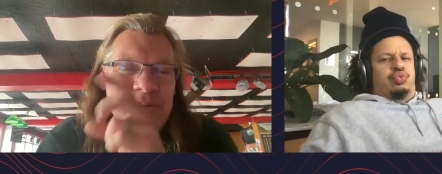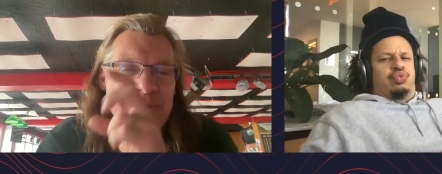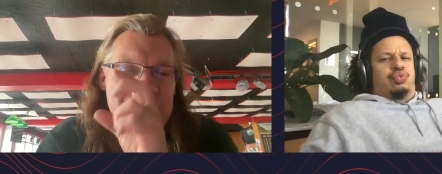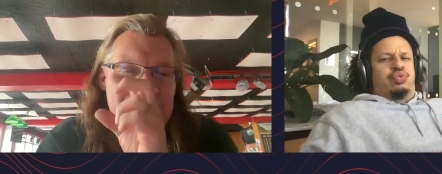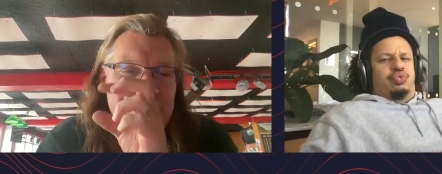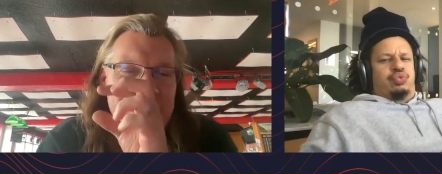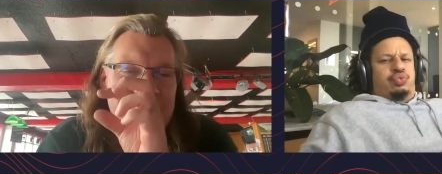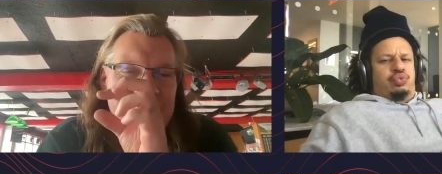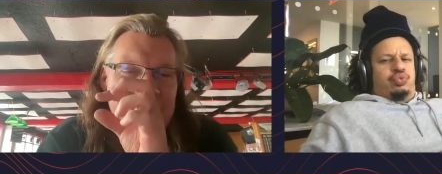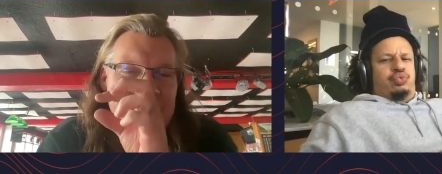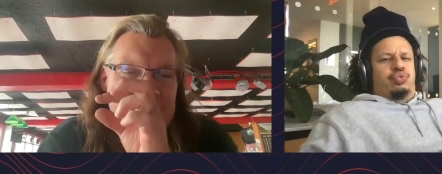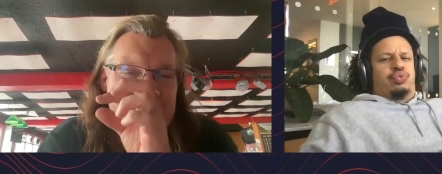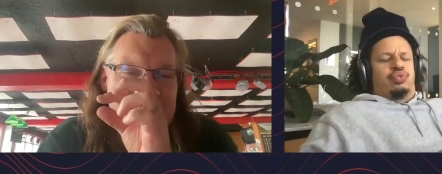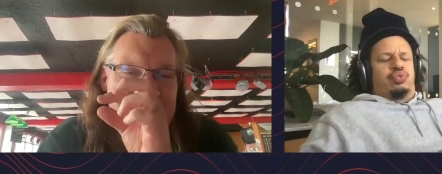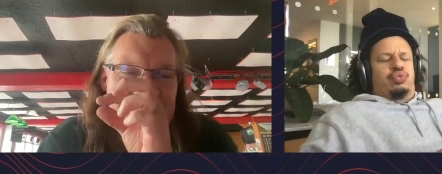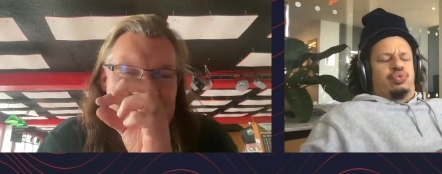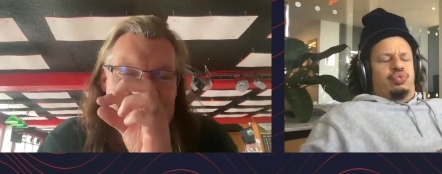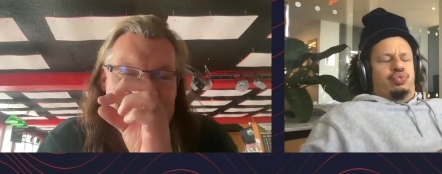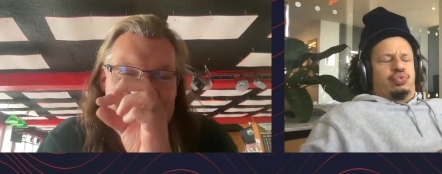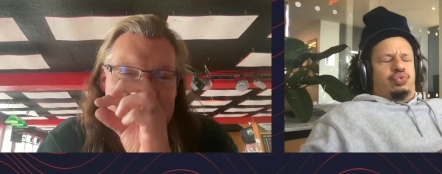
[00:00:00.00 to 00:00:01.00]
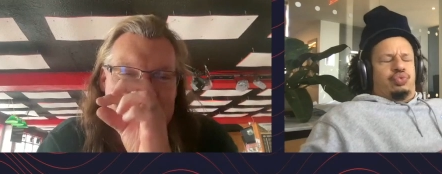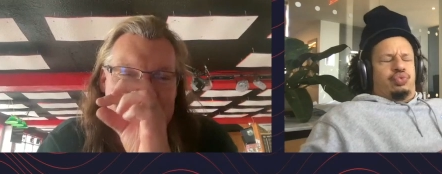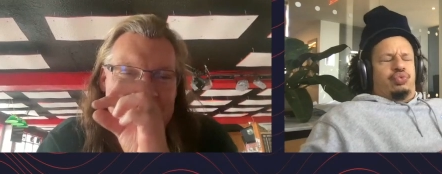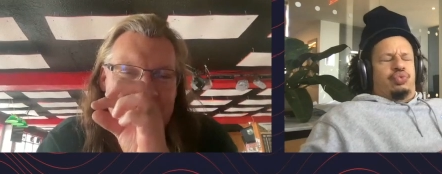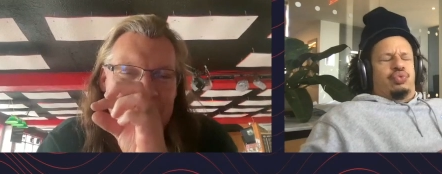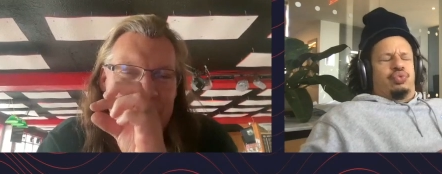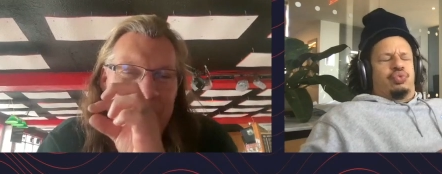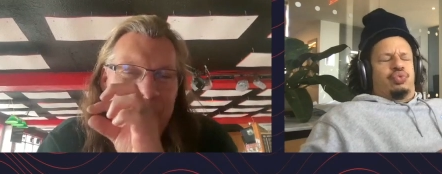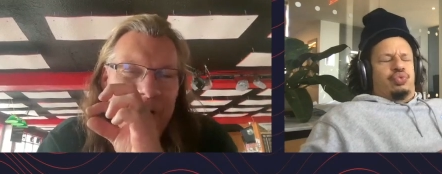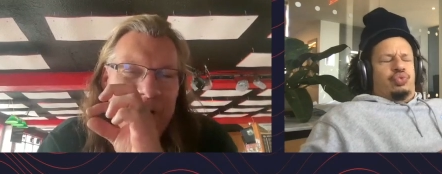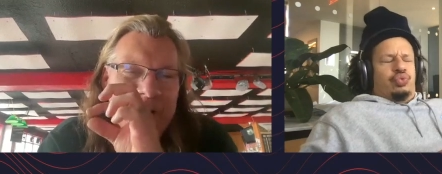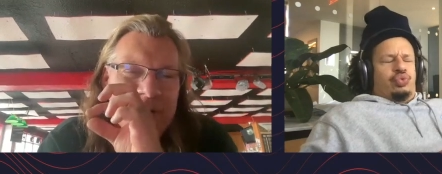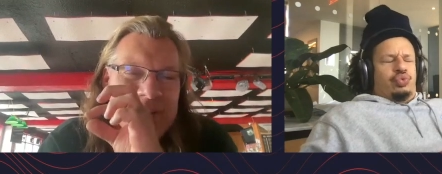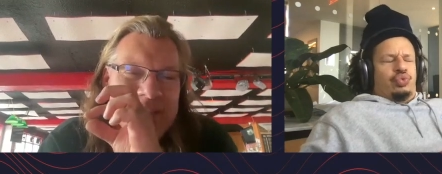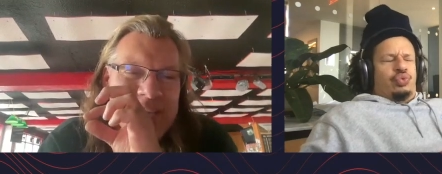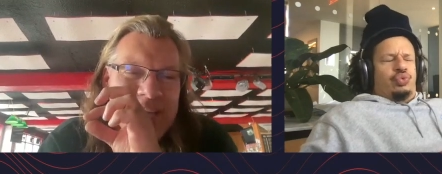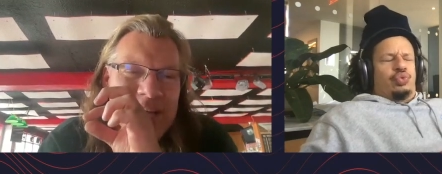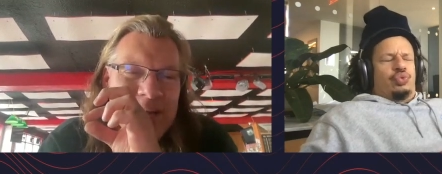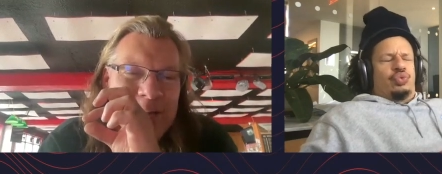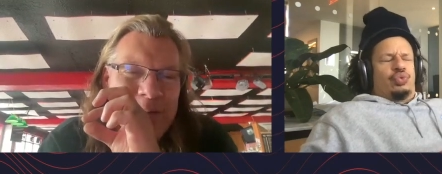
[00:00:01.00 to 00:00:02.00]
Speaker 1: So it's not it's it's this little part of the
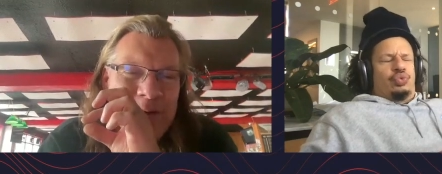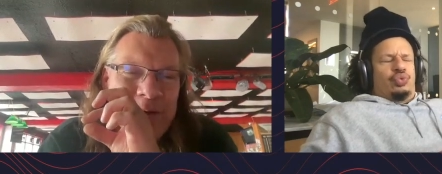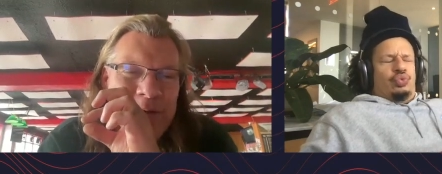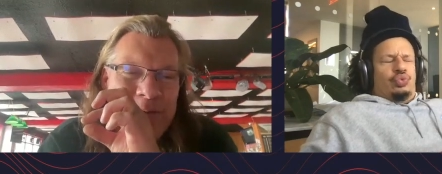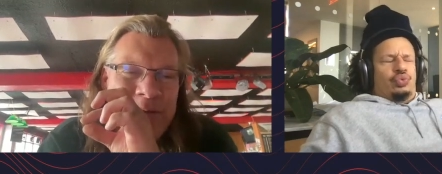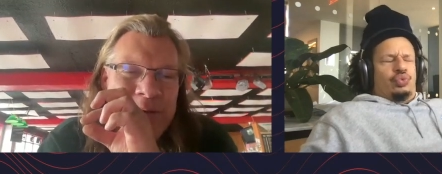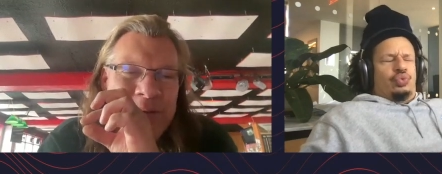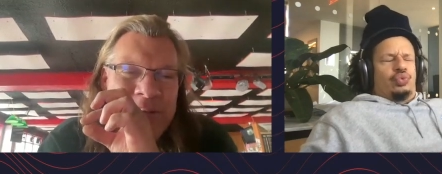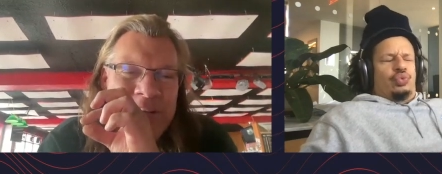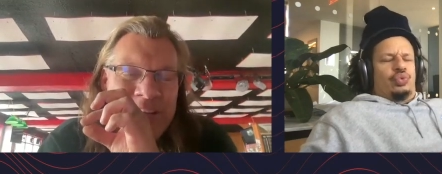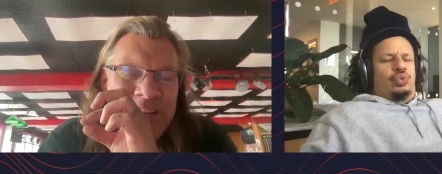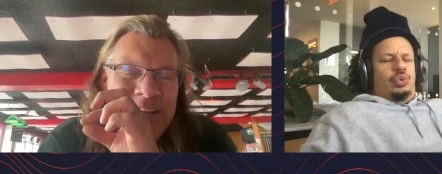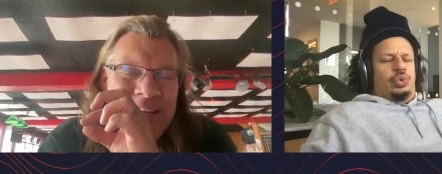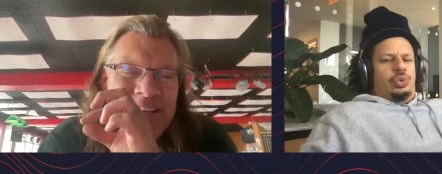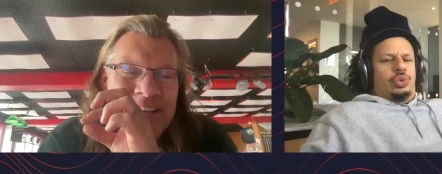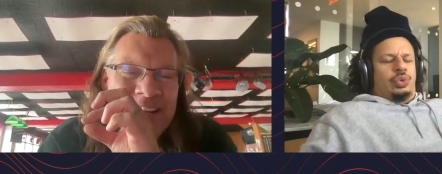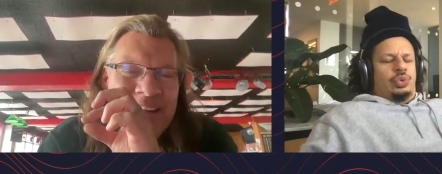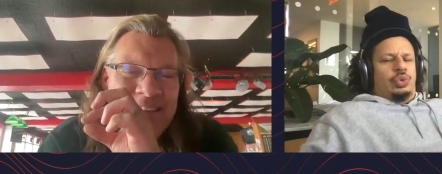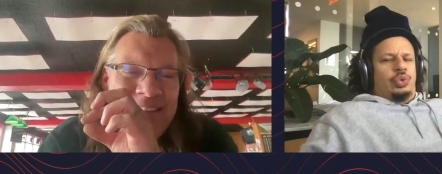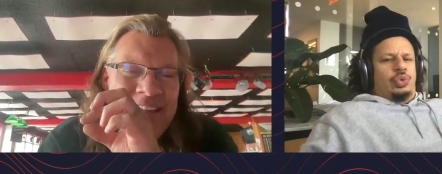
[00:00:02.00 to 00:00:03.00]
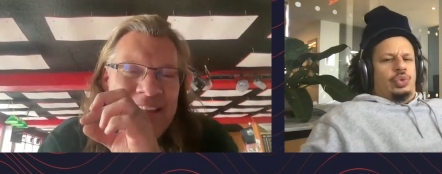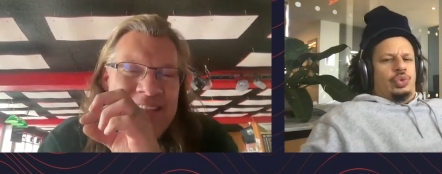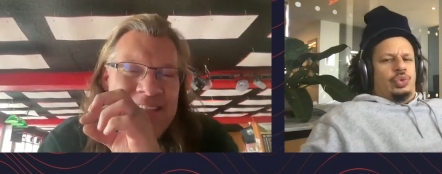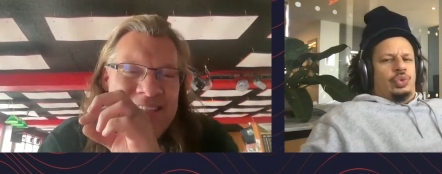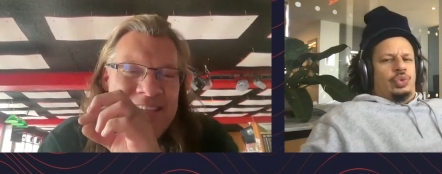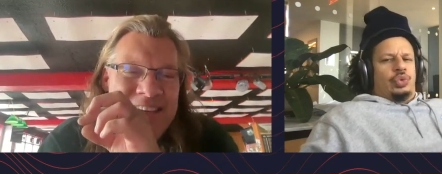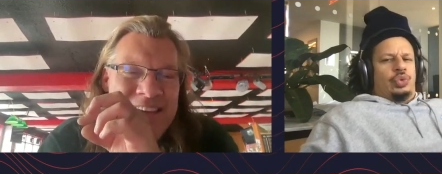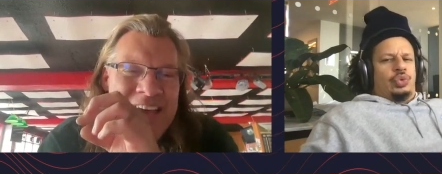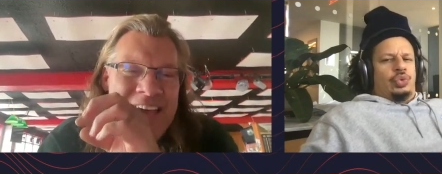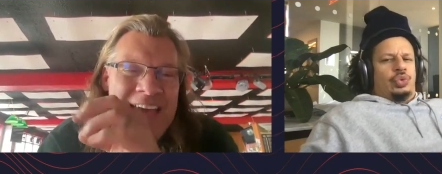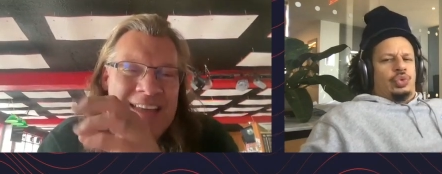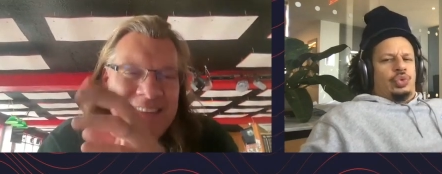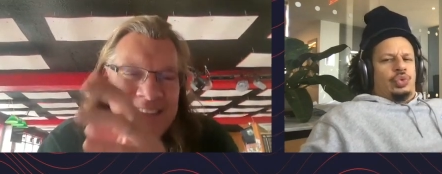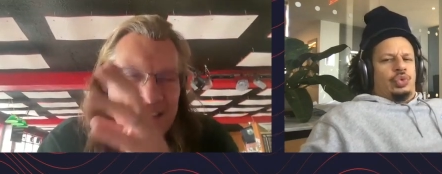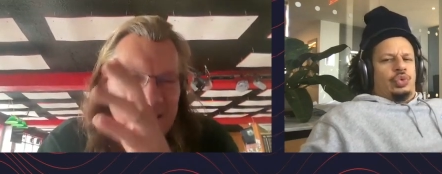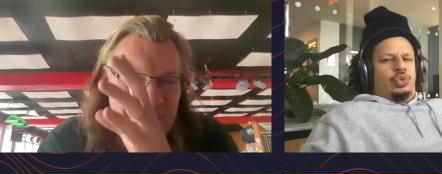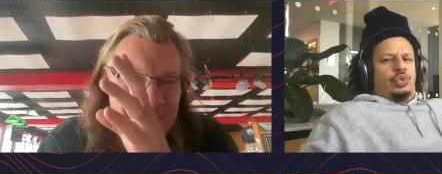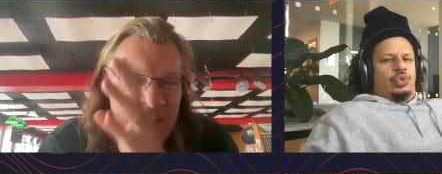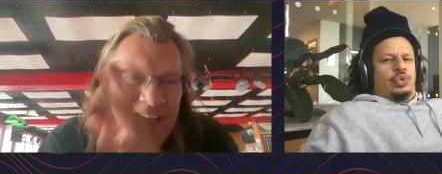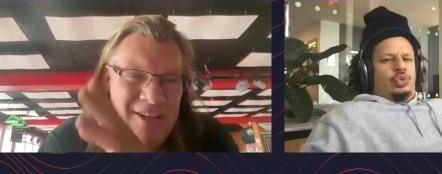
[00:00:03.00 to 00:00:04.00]
tailbone that's uh, at the
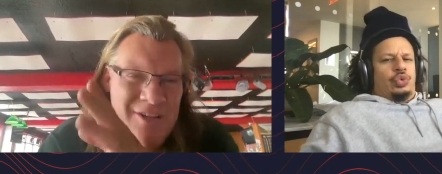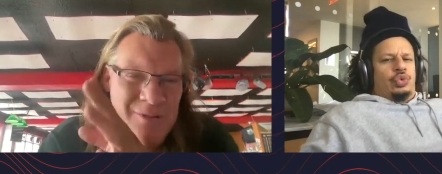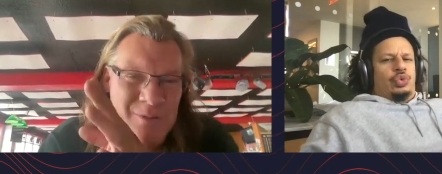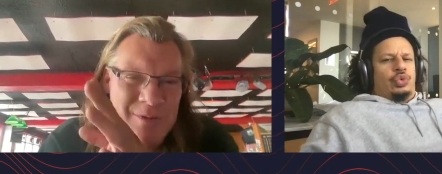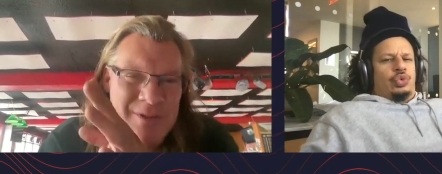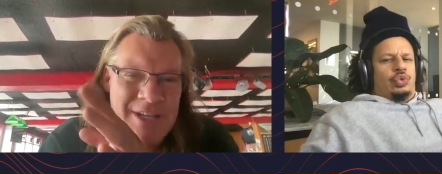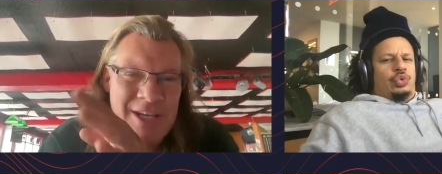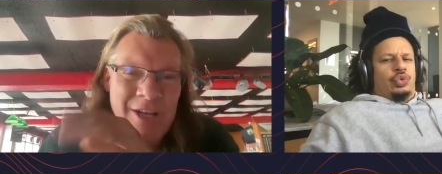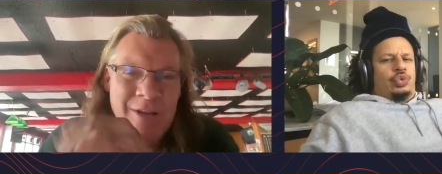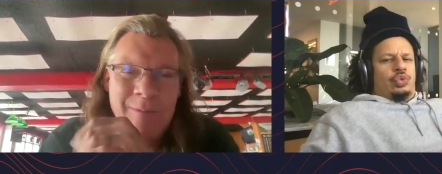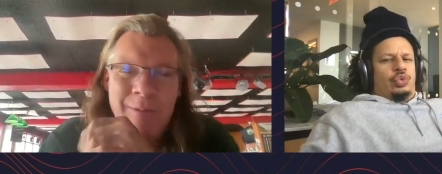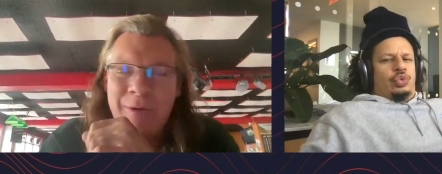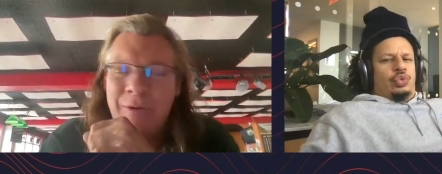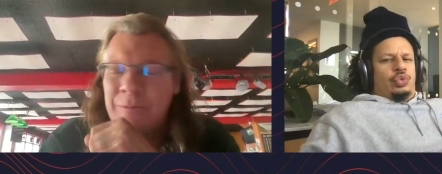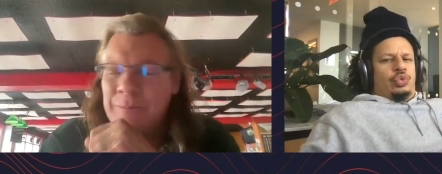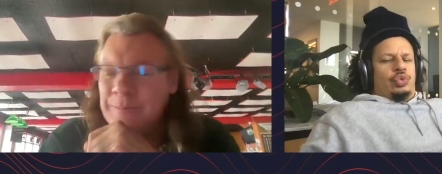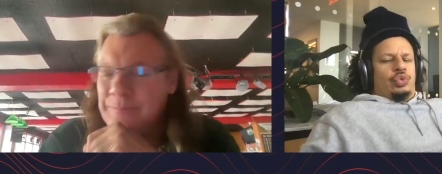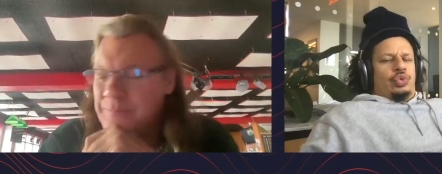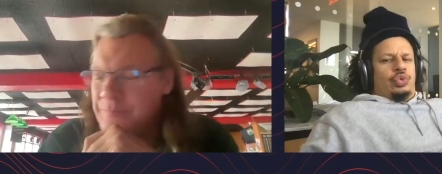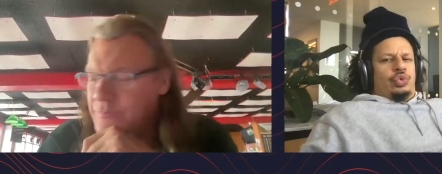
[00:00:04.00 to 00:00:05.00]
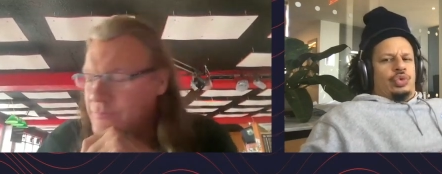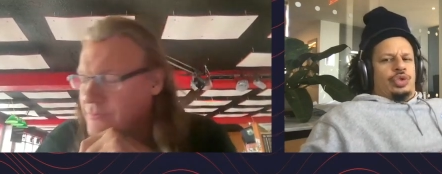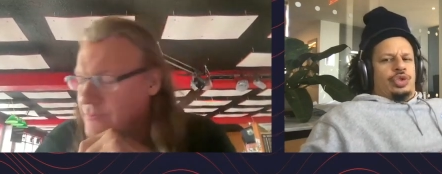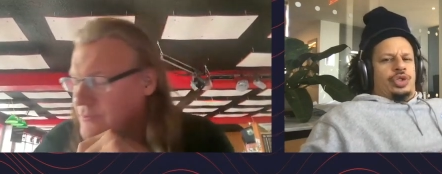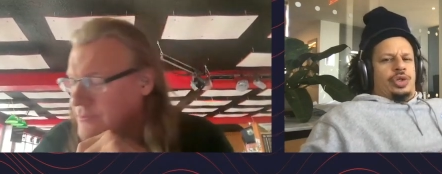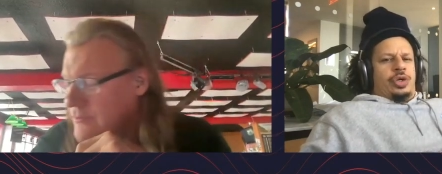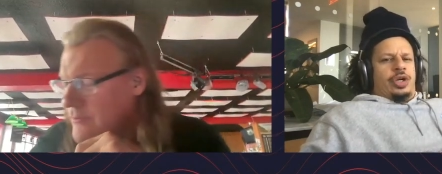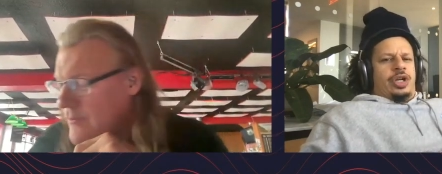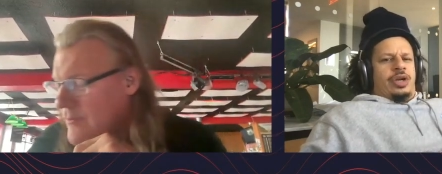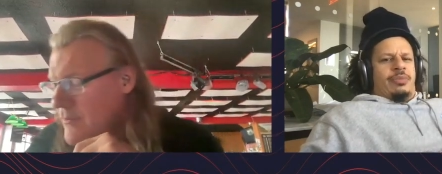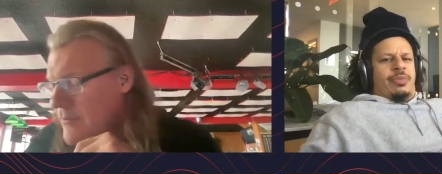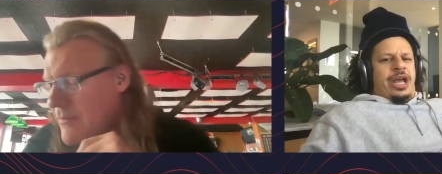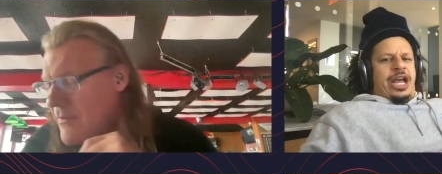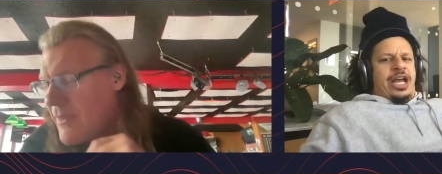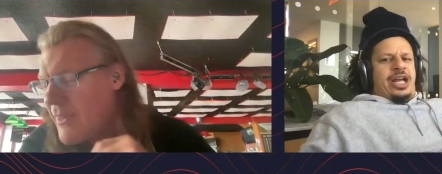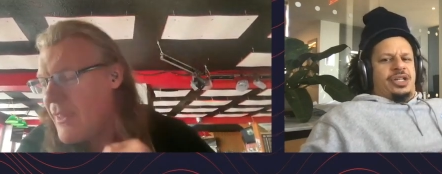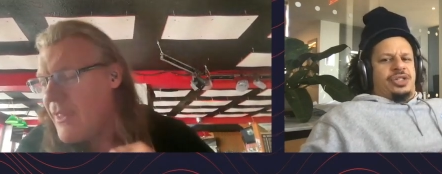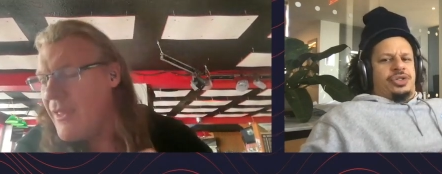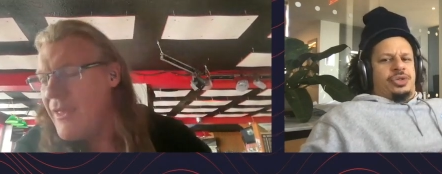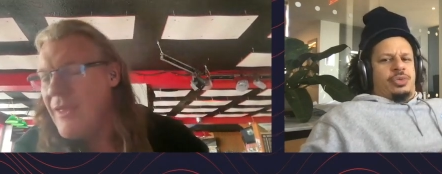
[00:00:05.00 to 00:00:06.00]
end of the actual tailbone. During a
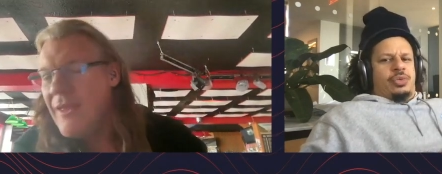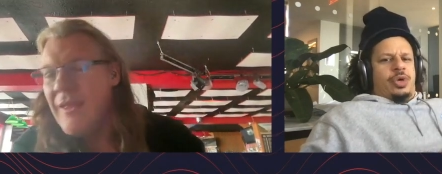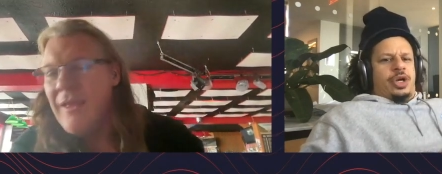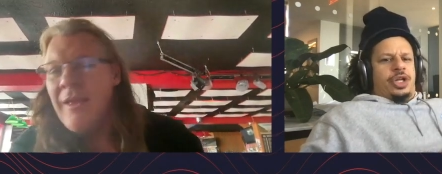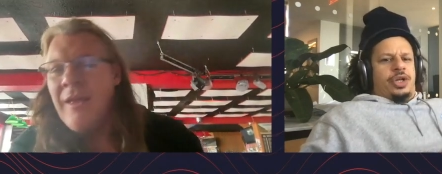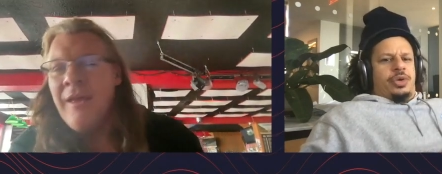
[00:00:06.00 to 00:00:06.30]
match or while